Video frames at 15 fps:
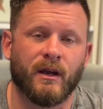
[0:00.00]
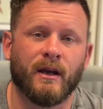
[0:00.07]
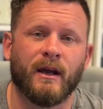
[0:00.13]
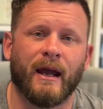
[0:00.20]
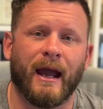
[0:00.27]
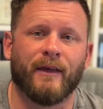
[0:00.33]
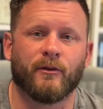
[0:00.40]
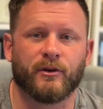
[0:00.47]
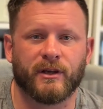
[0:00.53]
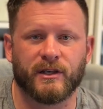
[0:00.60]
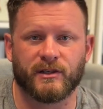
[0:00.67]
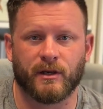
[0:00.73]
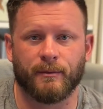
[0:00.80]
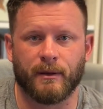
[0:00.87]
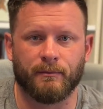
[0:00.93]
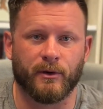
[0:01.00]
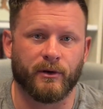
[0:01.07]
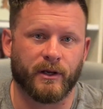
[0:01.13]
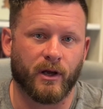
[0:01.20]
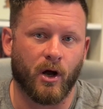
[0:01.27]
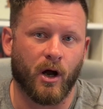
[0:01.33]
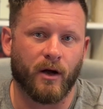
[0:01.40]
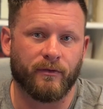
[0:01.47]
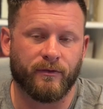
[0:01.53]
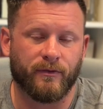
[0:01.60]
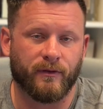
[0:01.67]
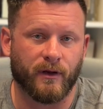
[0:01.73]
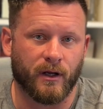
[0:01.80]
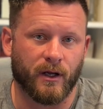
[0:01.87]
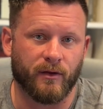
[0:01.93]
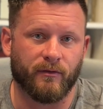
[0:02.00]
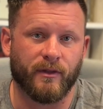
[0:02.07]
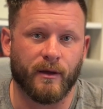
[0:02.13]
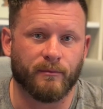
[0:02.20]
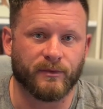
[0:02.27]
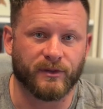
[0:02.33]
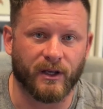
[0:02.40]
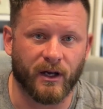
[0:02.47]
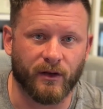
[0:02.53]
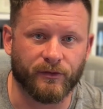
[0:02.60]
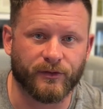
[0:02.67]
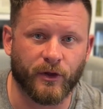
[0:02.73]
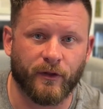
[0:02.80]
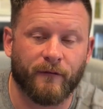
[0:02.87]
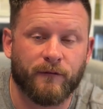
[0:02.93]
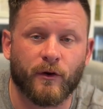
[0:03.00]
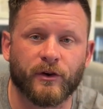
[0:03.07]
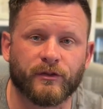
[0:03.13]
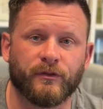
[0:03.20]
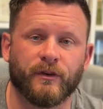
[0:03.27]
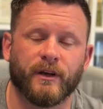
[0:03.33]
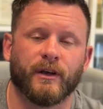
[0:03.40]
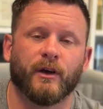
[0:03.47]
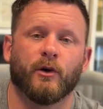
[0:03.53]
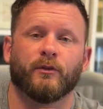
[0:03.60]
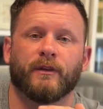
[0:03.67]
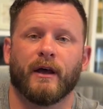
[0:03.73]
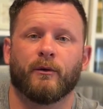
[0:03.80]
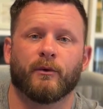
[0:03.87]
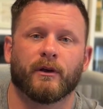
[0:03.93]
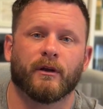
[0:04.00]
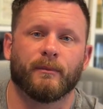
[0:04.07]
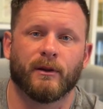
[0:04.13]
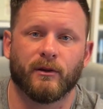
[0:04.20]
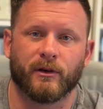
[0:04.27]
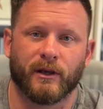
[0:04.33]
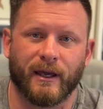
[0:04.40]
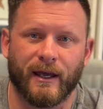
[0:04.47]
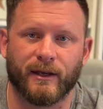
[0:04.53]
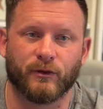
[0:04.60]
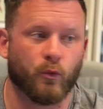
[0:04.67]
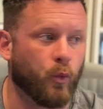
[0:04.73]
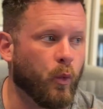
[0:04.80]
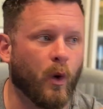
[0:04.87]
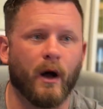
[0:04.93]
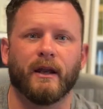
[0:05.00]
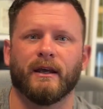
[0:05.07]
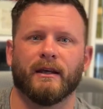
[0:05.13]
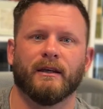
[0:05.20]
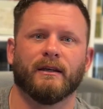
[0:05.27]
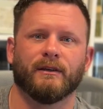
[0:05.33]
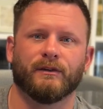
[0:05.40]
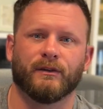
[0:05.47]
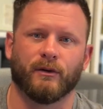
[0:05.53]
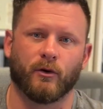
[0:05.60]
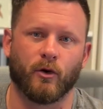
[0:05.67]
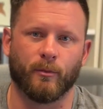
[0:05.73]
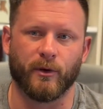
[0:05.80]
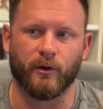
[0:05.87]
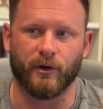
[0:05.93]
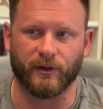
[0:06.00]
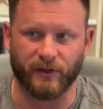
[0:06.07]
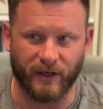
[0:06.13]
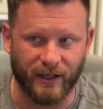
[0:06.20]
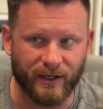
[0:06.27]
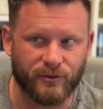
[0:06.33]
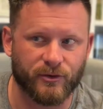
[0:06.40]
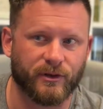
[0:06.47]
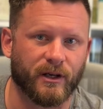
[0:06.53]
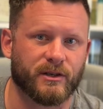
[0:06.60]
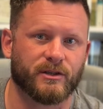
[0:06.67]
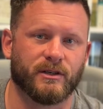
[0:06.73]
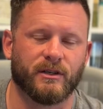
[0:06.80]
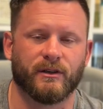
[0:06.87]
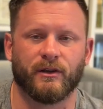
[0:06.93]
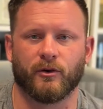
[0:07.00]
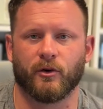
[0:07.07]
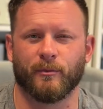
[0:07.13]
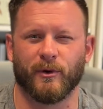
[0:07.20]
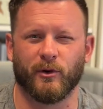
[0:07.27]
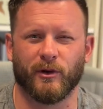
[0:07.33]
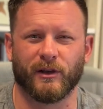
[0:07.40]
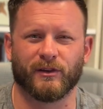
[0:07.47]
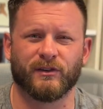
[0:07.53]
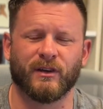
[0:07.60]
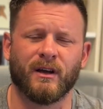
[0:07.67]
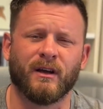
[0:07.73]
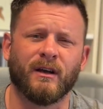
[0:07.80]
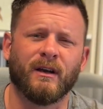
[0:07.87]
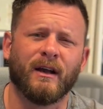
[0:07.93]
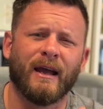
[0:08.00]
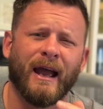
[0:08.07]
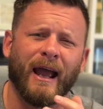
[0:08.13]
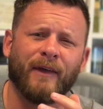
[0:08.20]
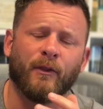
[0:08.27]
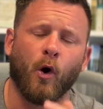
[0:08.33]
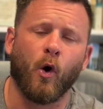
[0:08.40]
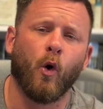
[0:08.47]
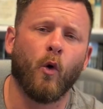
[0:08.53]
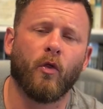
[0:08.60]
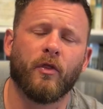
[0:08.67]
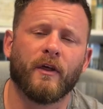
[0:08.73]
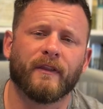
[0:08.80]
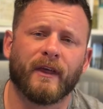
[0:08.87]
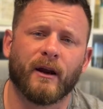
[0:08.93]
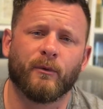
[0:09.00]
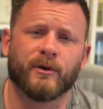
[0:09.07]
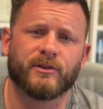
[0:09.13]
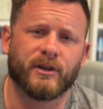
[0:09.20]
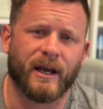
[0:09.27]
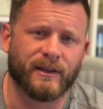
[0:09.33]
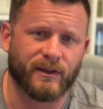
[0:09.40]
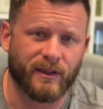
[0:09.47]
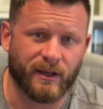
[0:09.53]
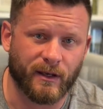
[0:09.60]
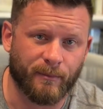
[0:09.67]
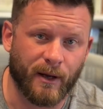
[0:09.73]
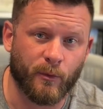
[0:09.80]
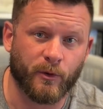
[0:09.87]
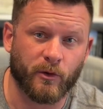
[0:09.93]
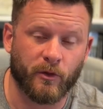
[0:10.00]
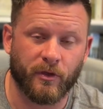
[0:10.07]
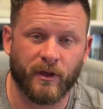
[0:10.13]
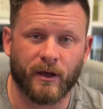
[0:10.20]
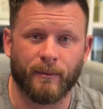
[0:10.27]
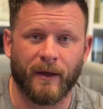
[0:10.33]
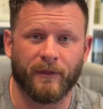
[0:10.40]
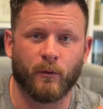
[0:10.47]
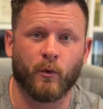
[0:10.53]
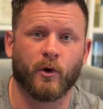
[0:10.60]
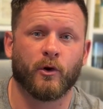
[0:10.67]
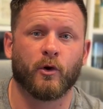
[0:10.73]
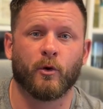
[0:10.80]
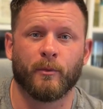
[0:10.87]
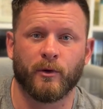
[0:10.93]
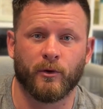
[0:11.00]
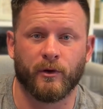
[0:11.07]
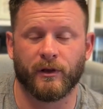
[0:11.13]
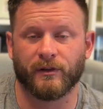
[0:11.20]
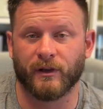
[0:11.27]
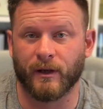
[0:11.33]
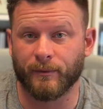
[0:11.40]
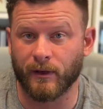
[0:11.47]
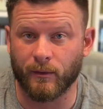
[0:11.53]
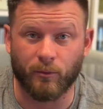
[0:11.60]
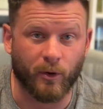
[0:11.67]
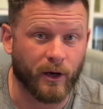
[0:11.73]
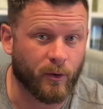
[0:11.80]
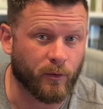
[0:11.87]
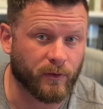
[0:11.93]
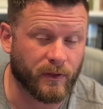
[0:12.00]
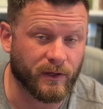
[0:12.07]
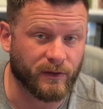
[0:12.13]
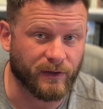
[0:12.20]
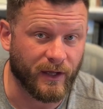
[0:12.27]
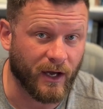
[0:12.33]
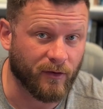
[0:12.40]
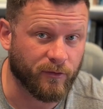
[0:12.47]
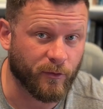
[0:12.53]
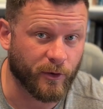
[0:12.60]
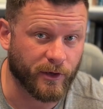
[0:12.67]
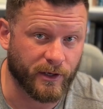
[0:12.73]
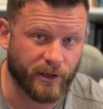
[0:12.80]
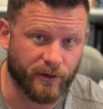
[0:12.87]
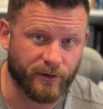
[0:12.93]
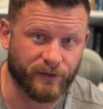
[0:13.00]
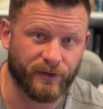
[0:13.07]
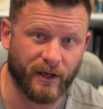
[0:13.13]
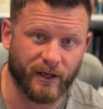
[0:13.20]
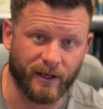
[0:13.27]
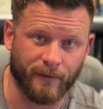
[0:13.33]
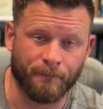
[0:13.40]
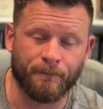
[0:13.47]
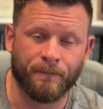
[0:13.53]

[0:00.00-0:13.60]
and they're each going to be building off of themselves. So the first video that we're going to be looking at is what is hermeneutics, an introduction to hermeneutics. And the whole thing that I want you guys to think about when you think about the word hermeneutics, and I'm going to break this down for you here in a second,